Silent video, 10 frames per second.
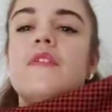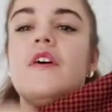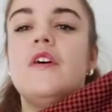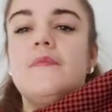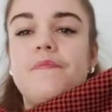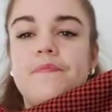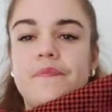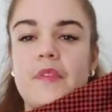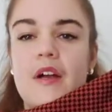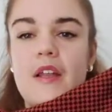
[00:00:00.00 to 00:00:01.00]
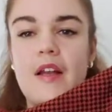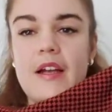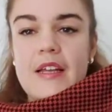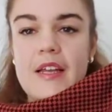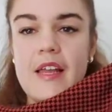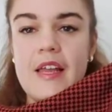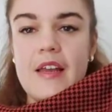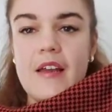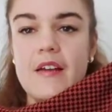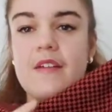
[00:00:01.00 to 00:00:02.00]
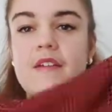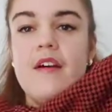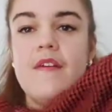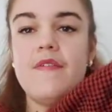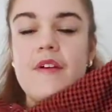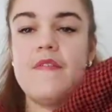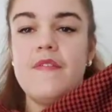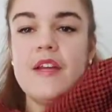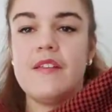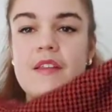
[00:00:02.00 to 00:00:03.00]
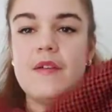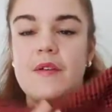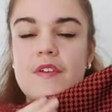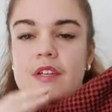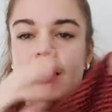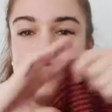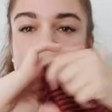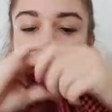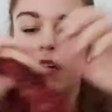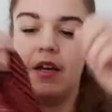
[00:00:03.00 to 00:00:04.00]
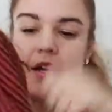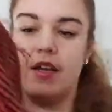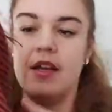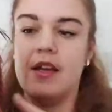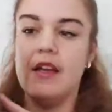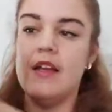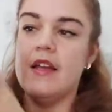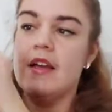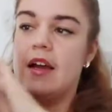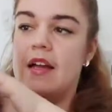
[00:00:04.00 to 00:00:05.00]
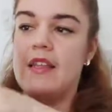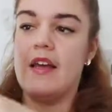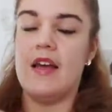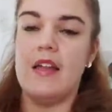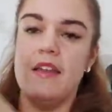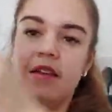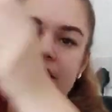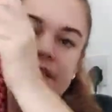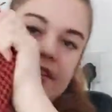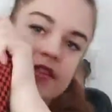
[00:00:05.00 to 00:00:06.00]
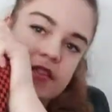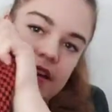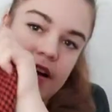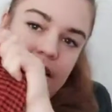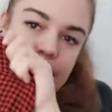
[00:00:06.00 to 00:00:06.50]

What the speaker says: got our lining here, our front facing that we've attached to our lining, and then this is our